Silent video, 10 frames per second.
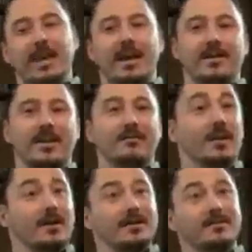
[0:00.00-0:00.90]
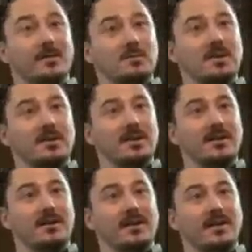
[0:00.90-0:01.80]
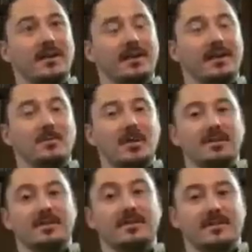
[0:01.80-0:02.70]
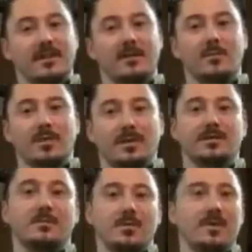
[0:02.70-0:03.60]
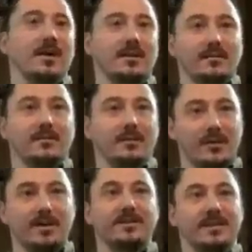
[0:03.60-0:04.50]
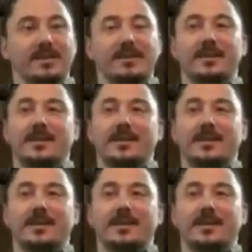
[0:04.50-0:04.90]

Yeah, that varies from year to year. EMS is an unpredictable kind of event.